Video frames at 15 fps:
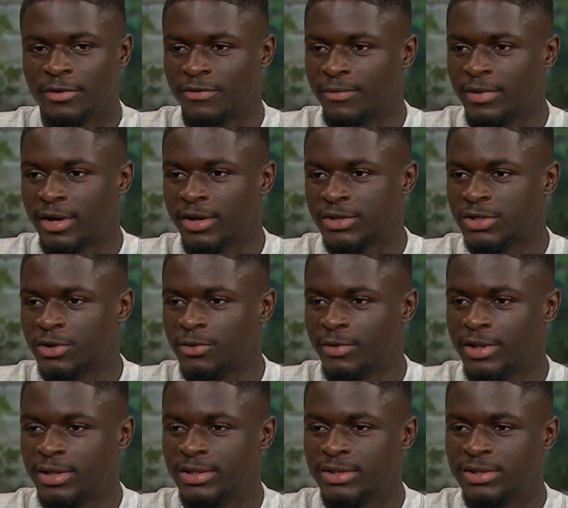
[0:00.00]
know, from there, I started
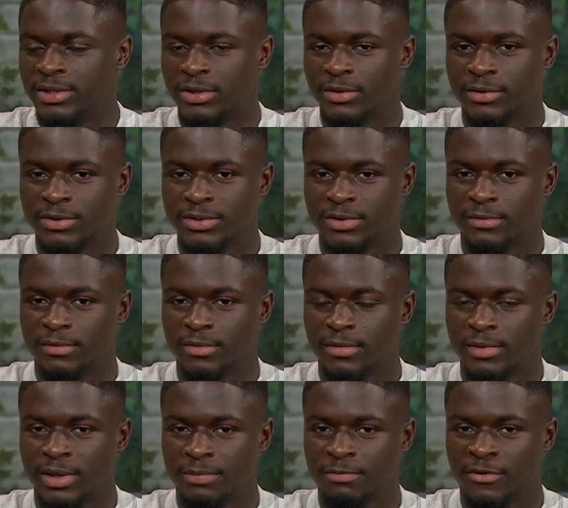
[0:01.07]
winning, you know,
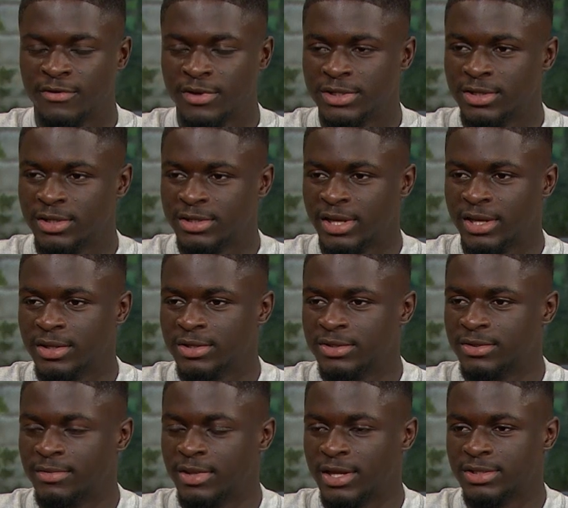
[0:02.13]
some provincial titles,
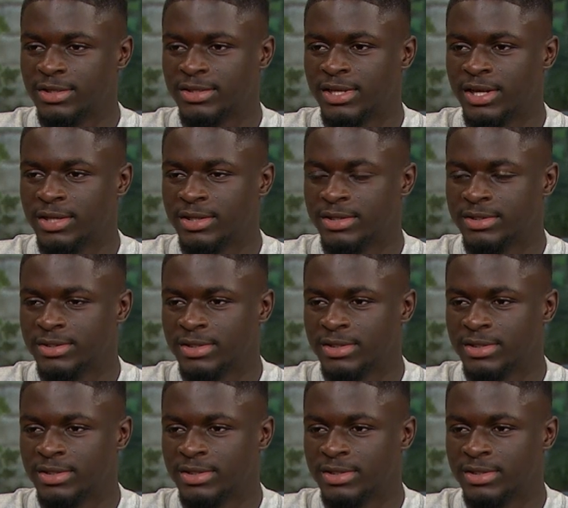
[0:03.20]
some national titles.